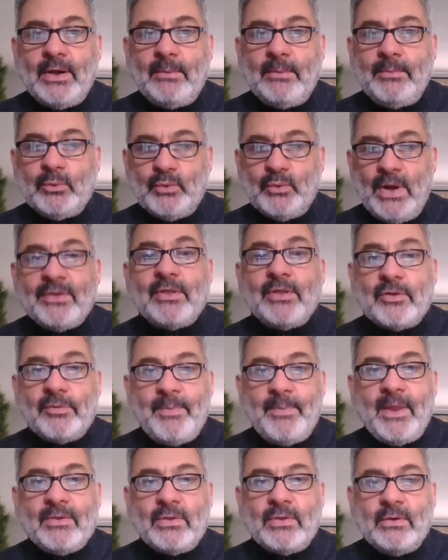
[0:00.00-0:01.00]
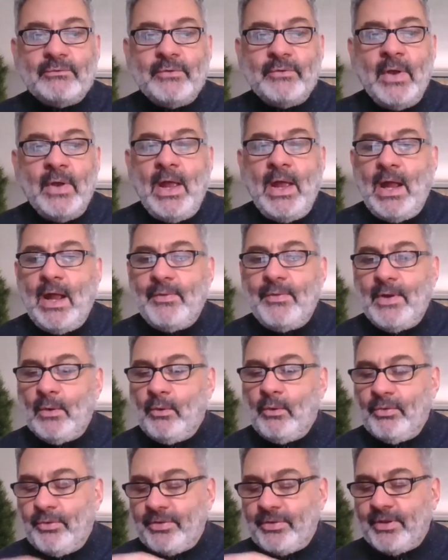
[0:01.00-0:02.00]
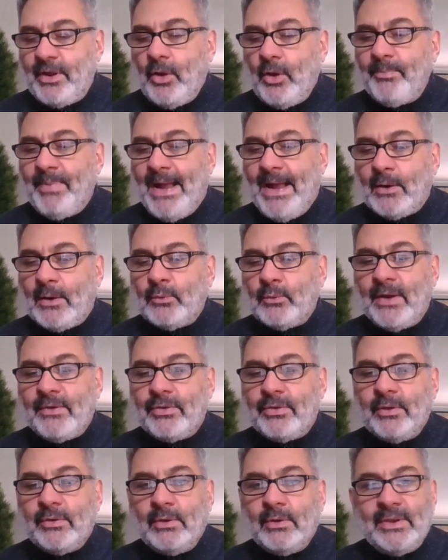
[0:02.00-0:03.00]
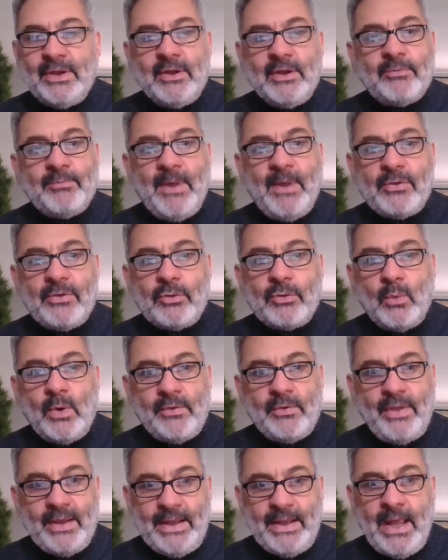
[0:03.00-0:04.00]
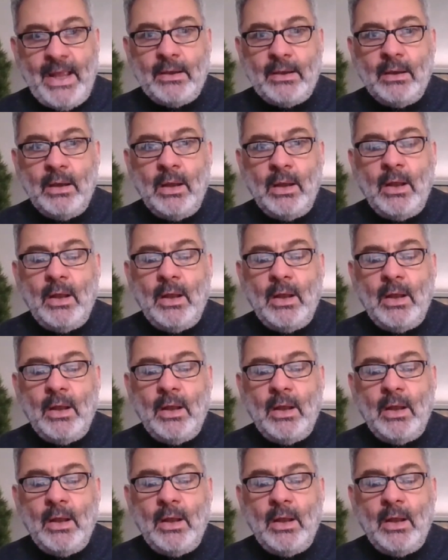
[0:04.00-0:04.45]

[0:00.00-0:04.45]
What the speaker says: I mean, rent's expensive, and they'll scale back rents and lease spaces where they can,